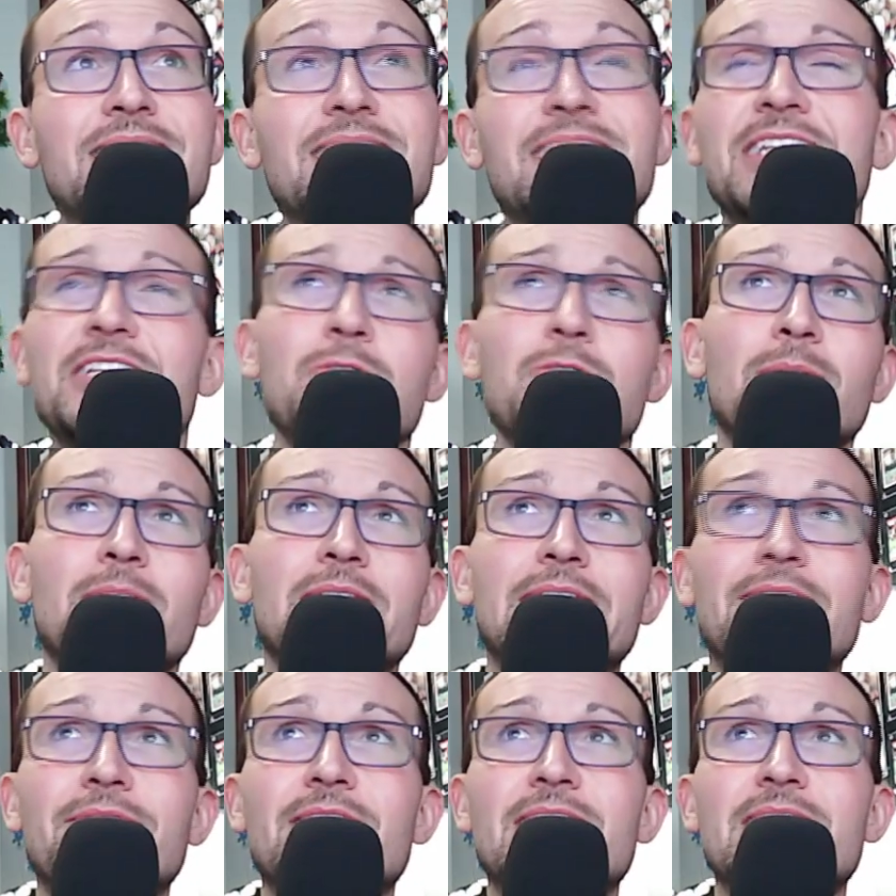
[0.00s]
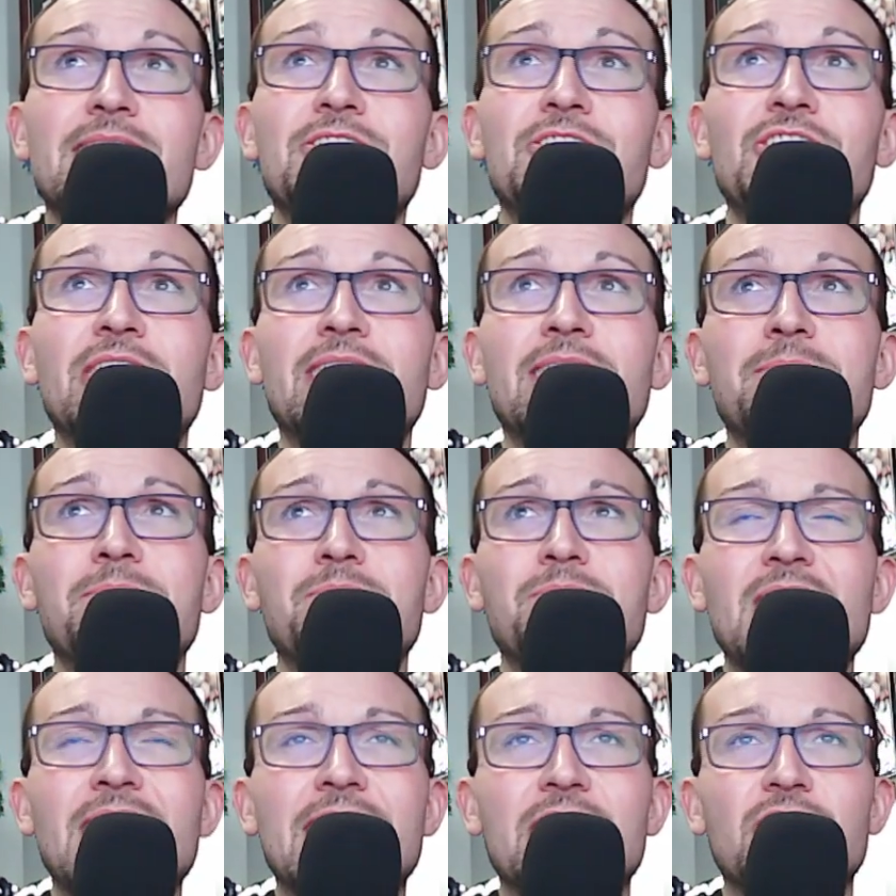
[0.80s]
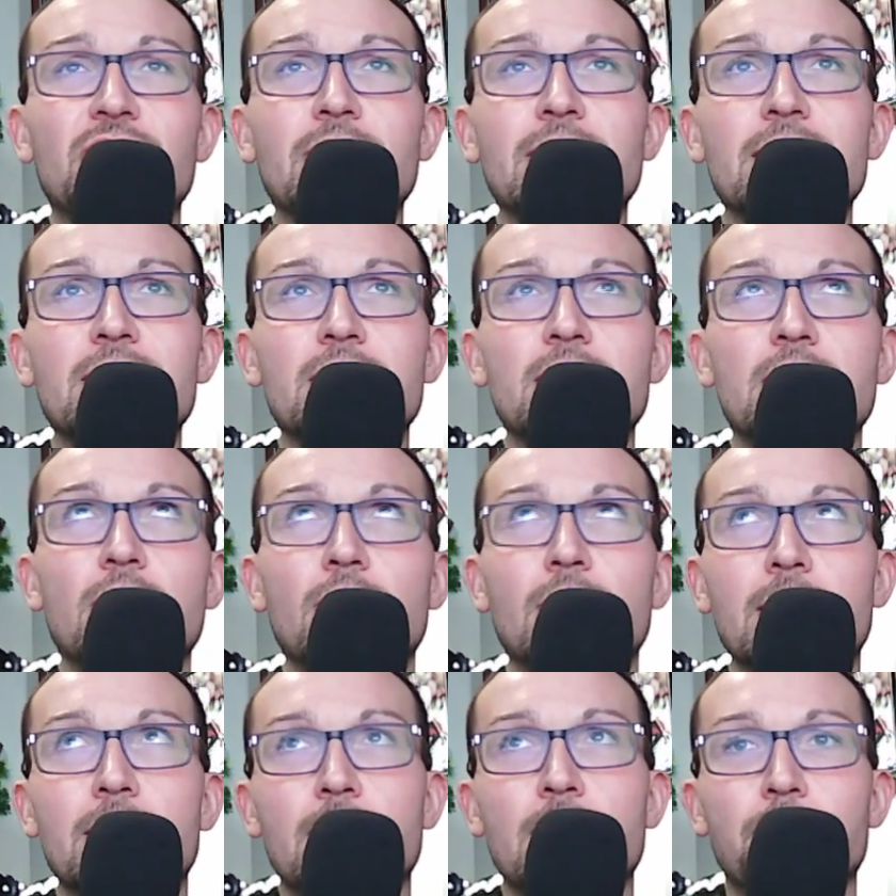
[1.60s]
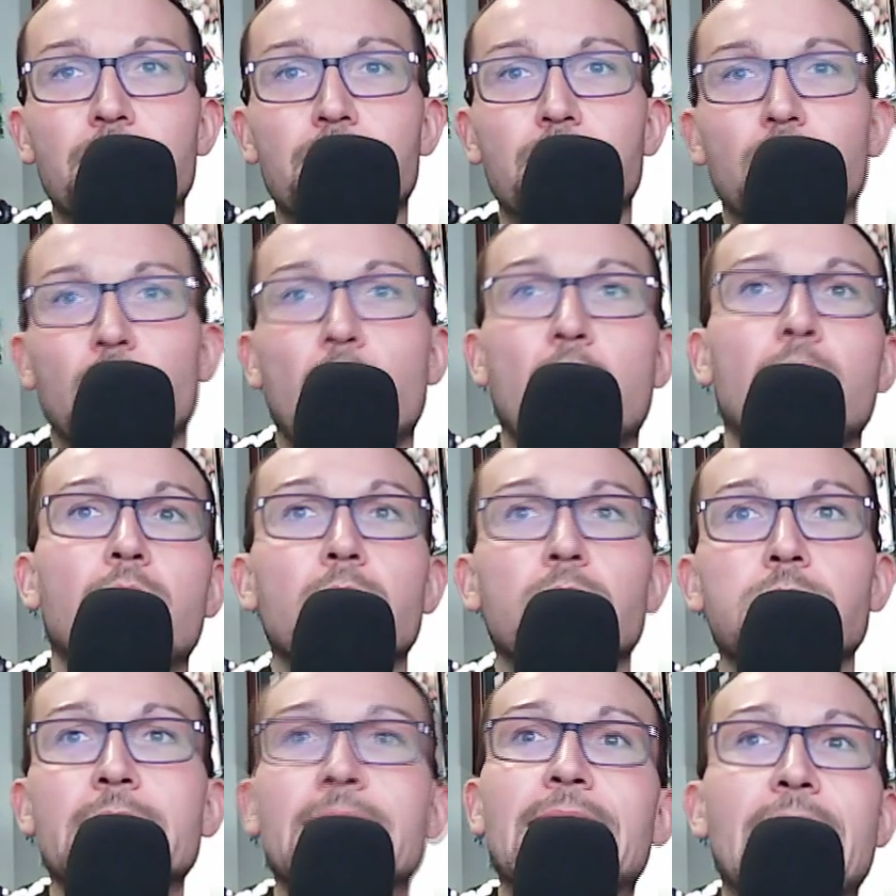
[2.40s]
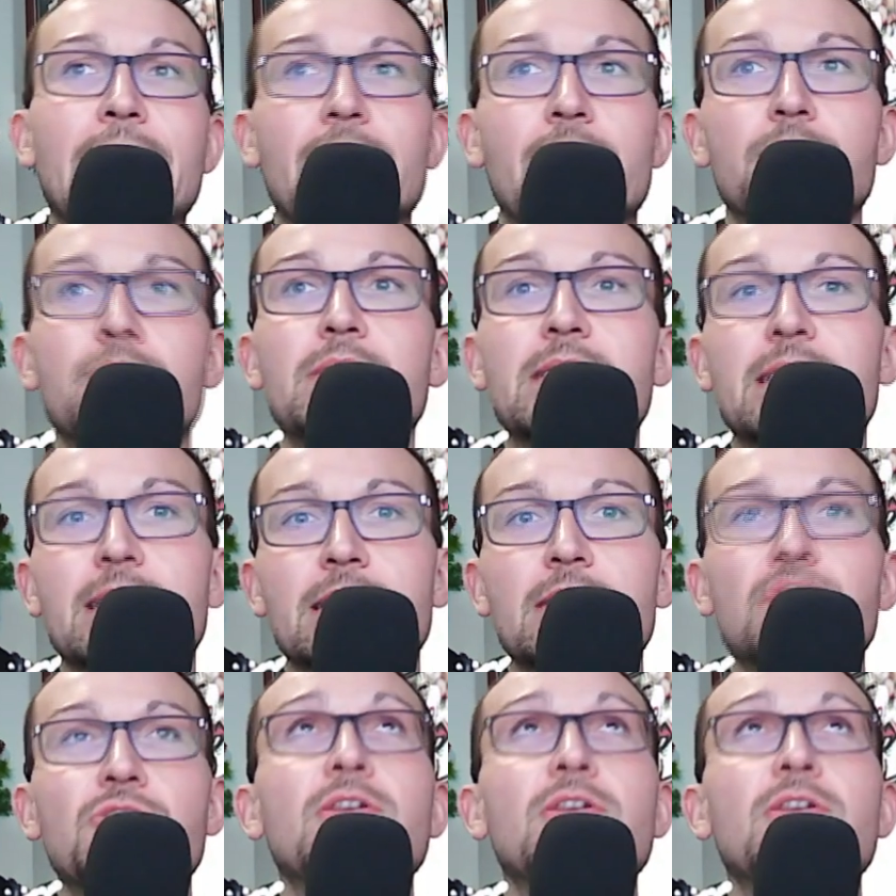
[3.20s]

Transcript: Can you believe this shit? Actually, you know what? Probably can because you